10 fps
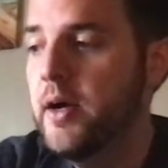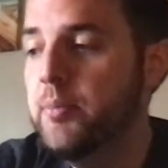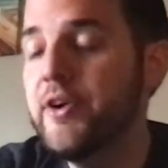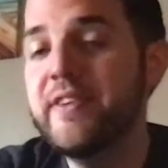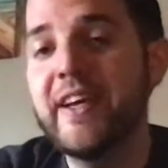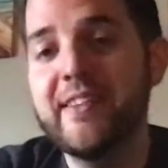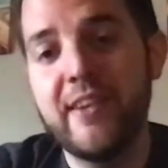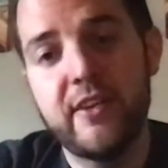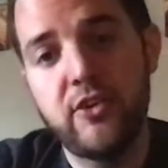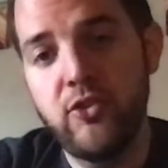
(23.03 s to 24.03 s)
predict
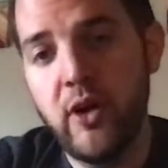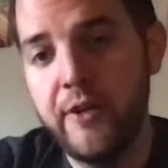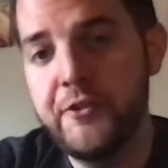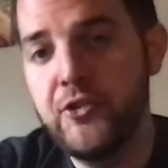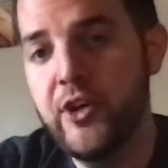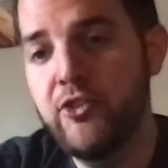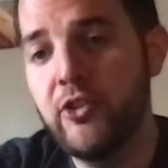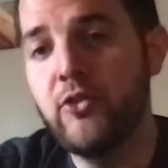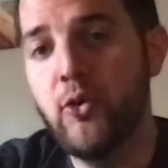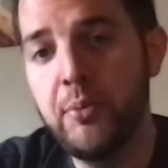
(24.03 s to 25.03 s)
initial
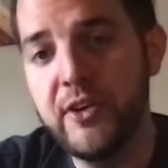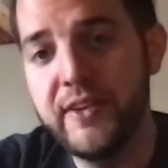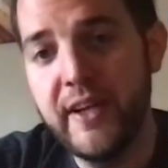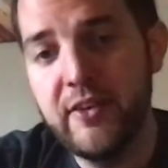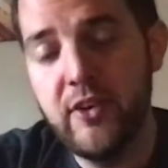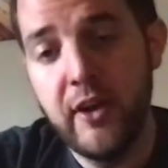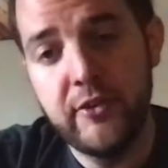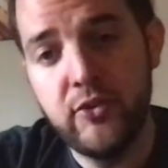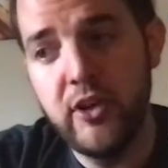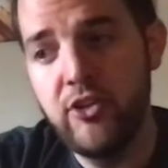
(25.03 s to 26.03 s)
concentrations or predict
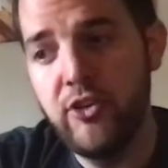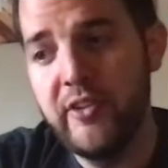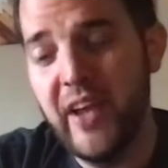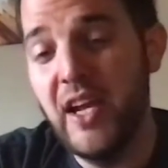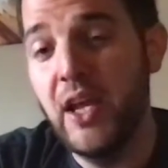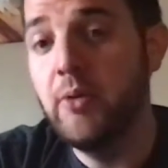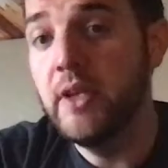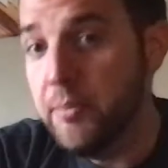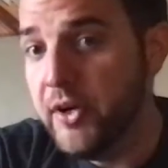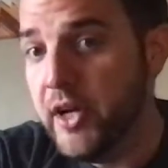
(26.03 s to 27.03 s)
concentrations at
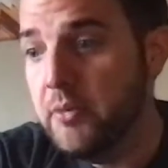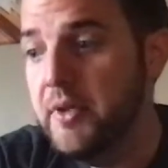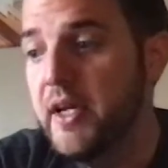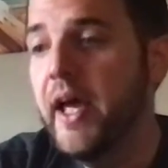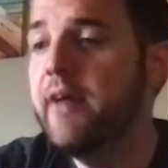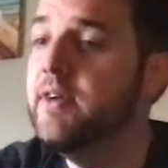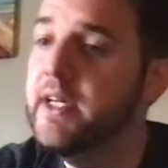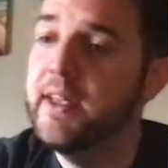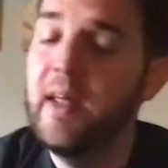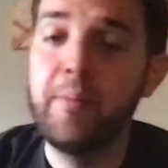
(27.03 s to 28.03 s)
equilibrium and
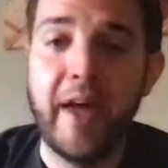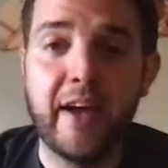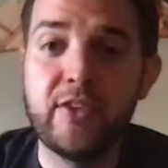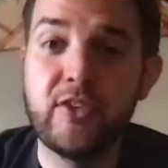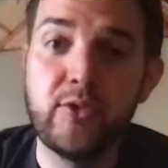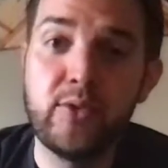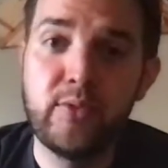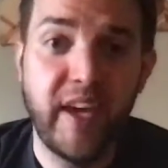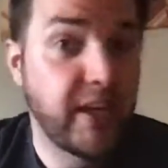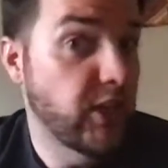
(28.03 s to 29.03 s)
relate that back to
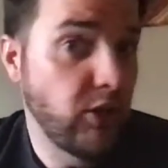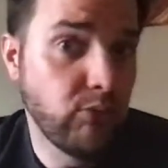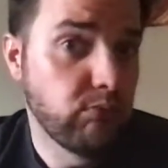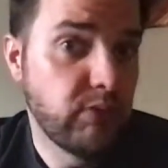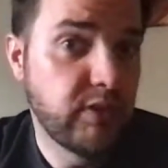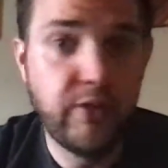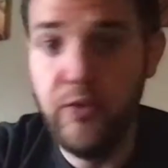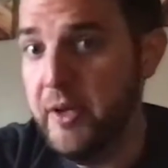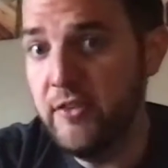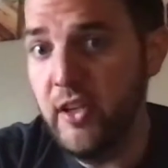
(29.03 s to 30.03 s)
Keq and see if it
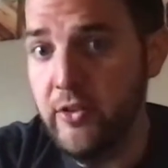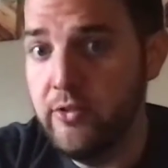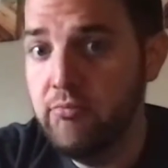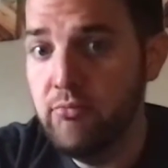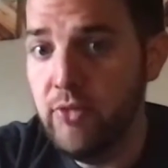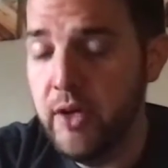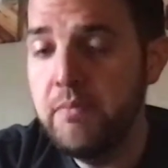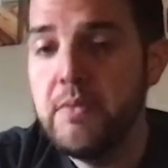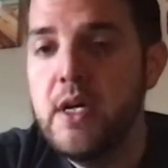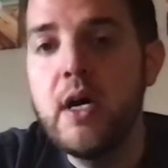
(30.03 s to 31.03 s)
makes sense. Okay,
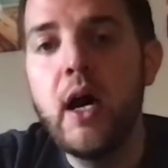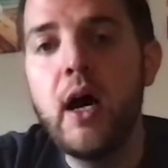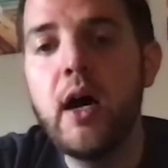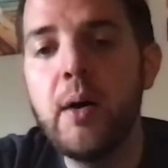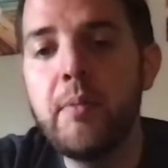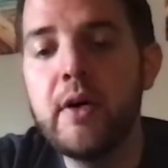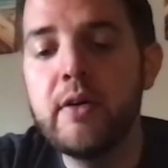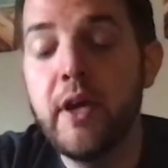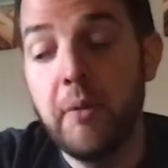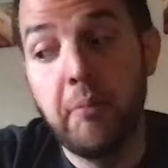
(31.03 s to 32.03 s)

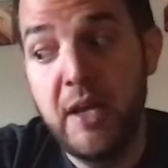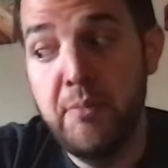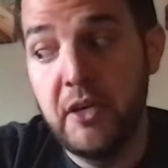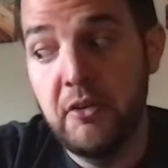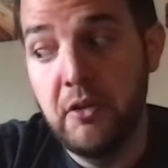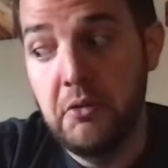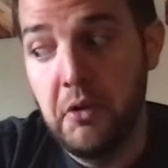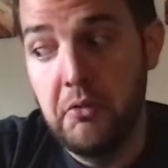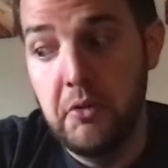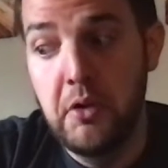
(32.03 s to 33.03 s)
it might make sense. I
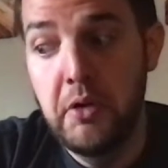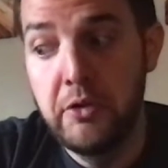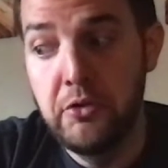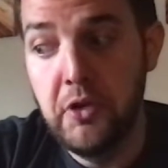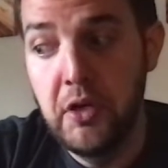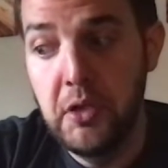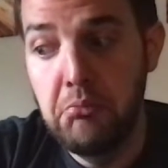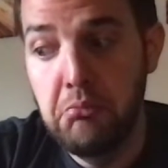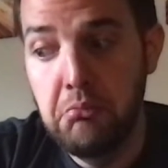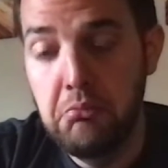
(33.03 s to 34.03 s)
don't know. I just kind of
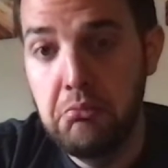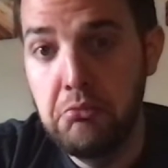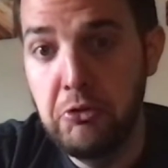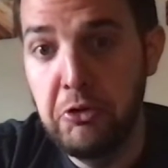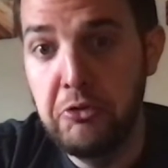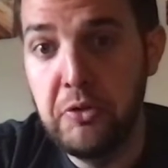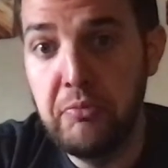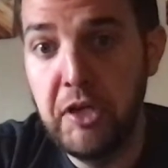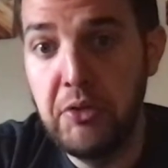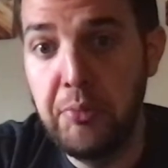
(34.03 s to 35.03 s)
chose some
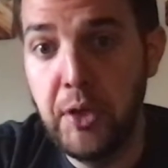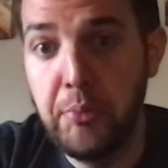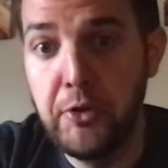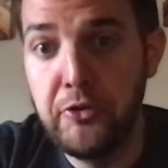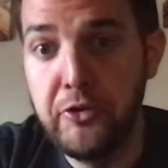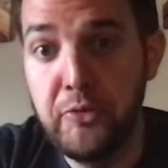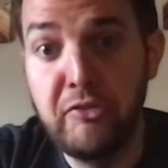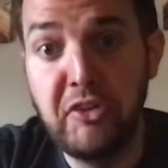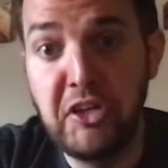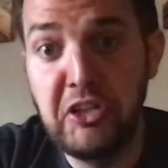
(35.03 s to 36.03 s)
random numbers, so we'll
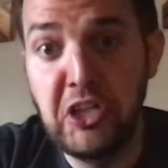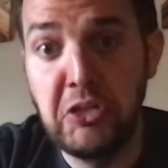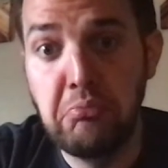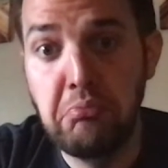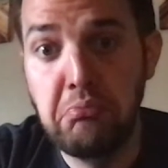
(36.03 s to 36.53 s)
find out